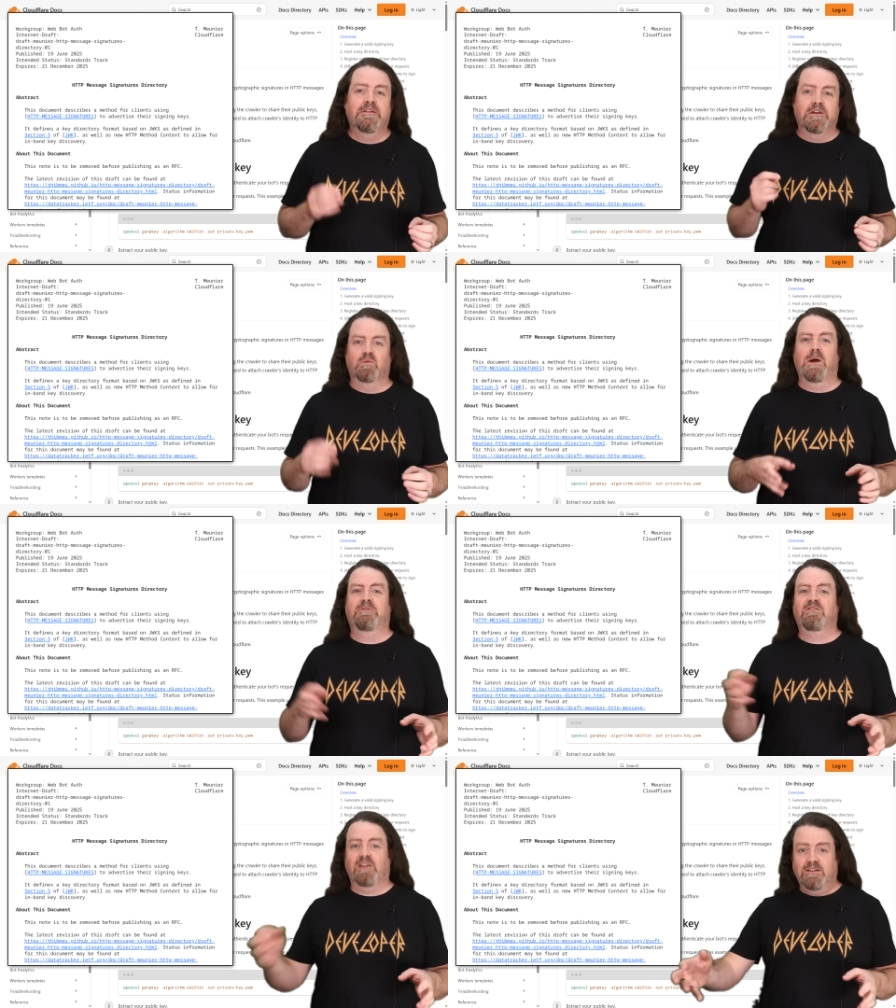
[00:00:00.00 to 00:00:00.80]
that
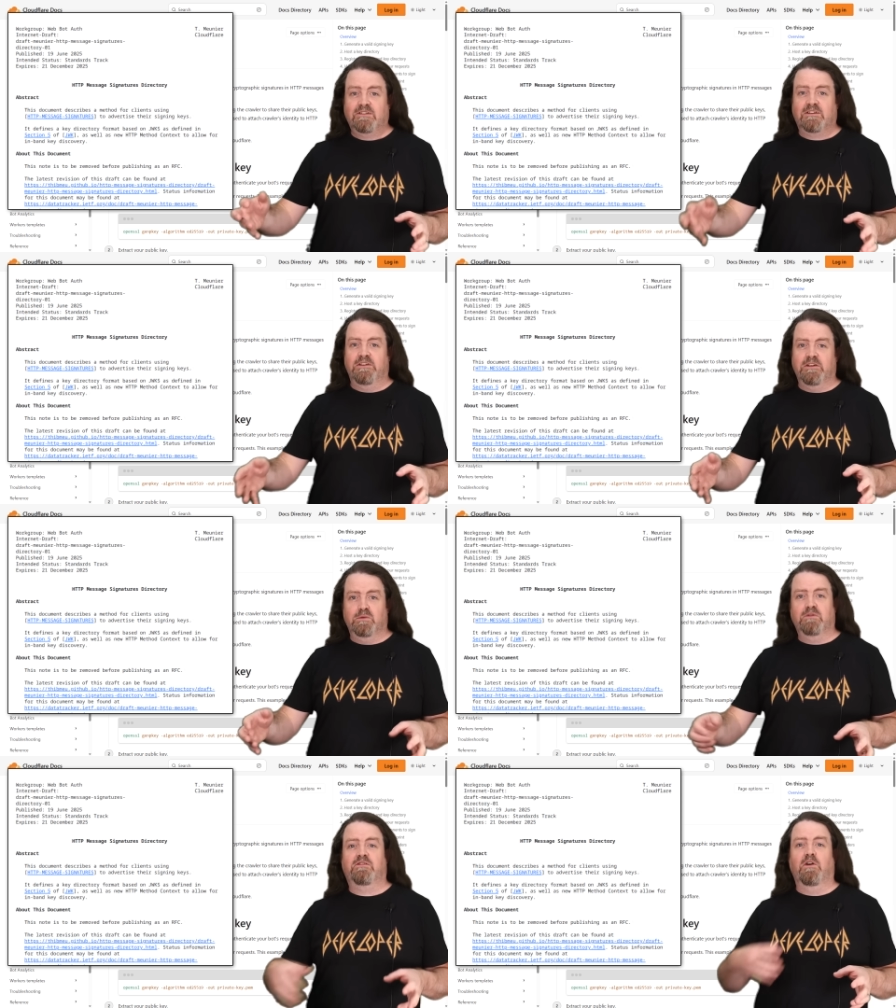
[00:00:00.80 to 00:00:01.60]
websites can
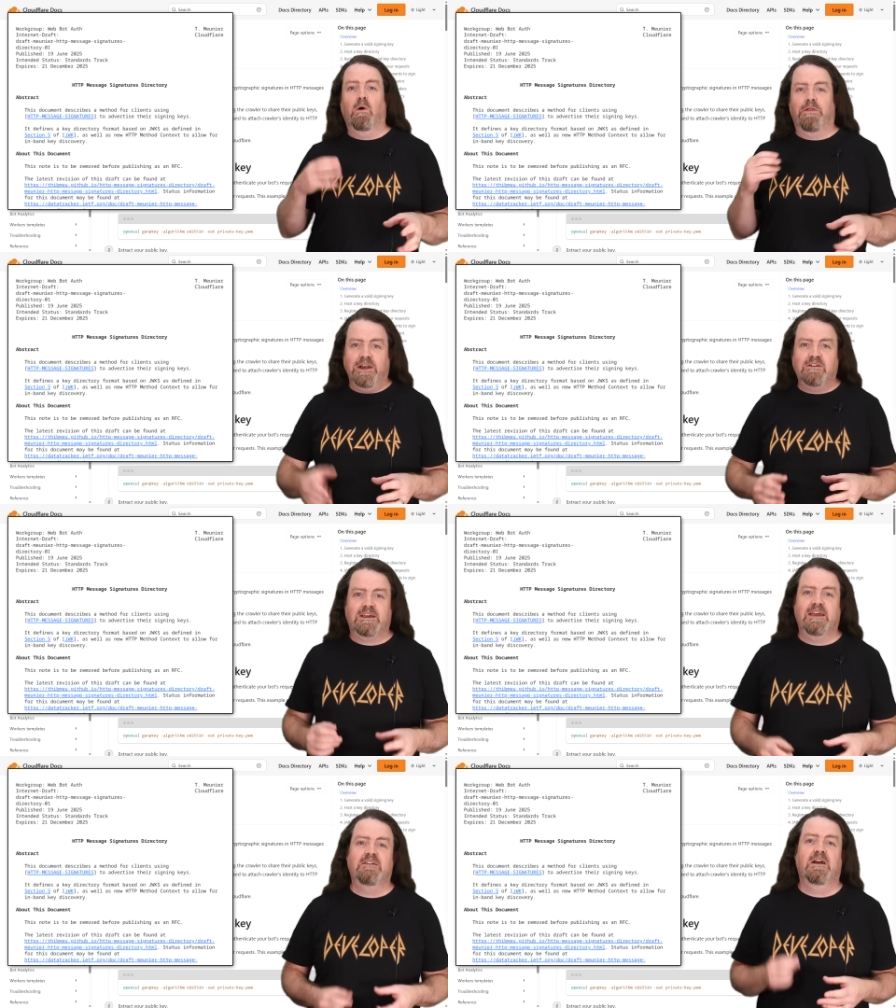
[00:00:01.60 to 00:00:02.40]
use to
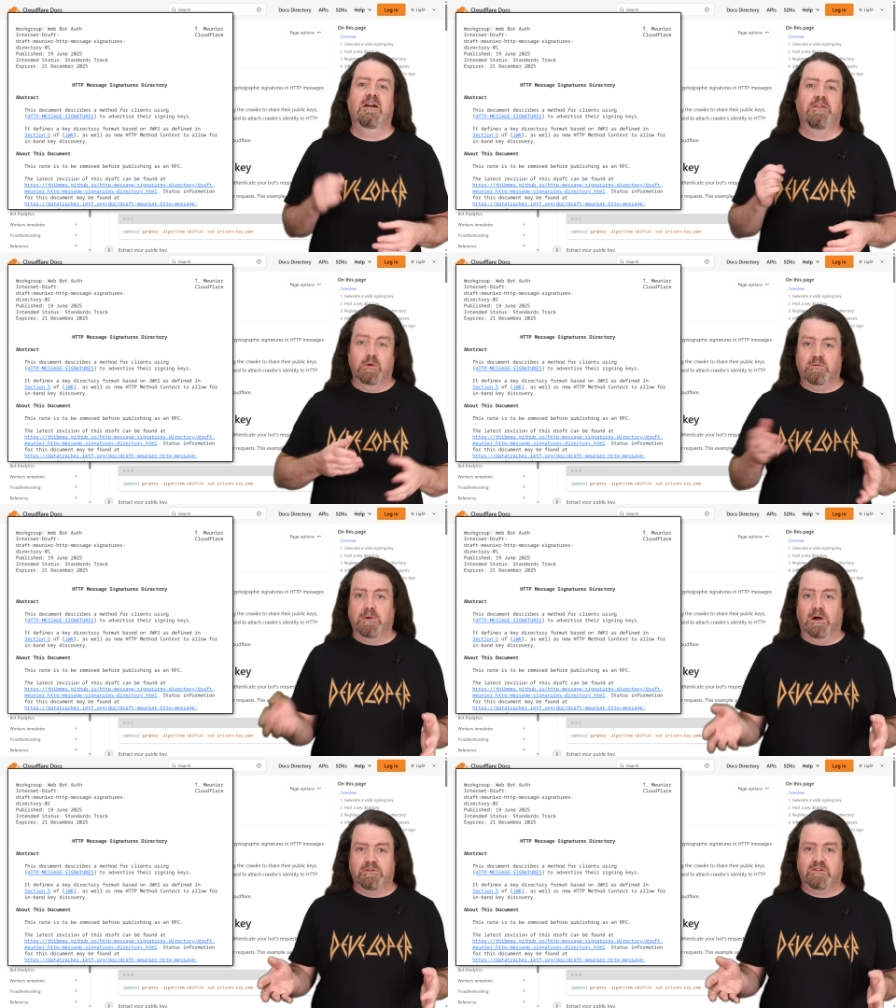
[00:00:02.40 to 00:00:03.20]
authenticate those
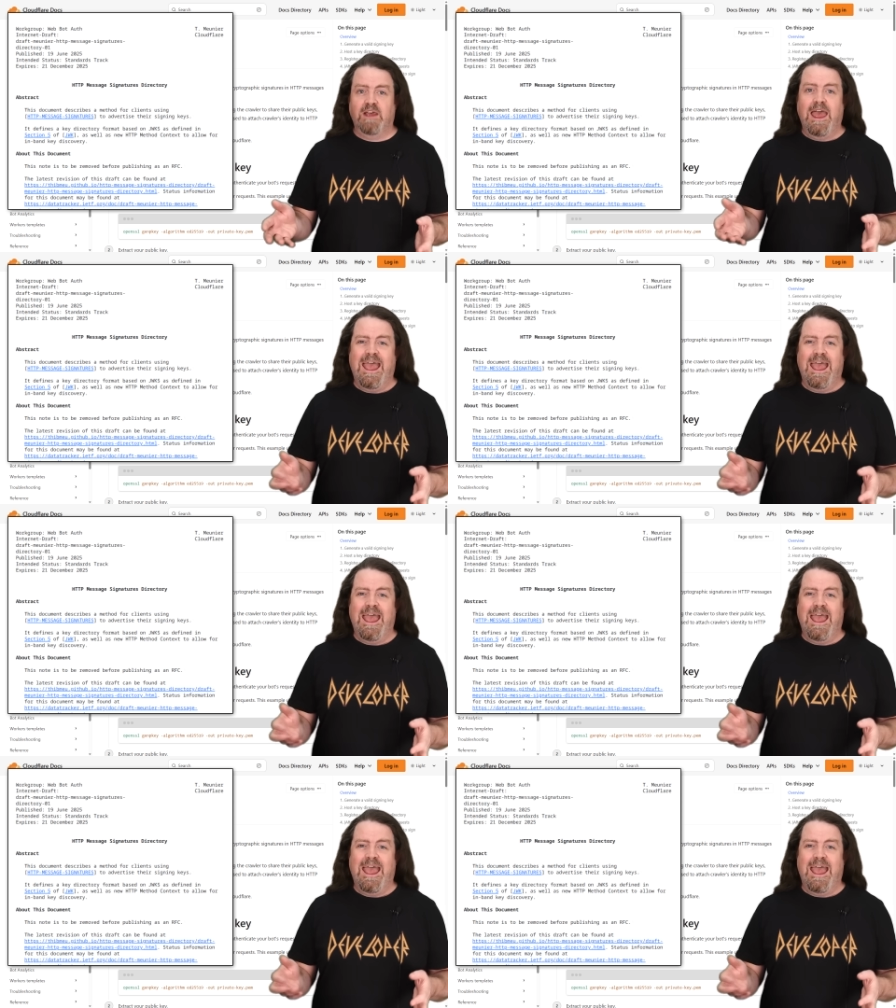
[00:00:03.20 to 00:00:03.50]
bots.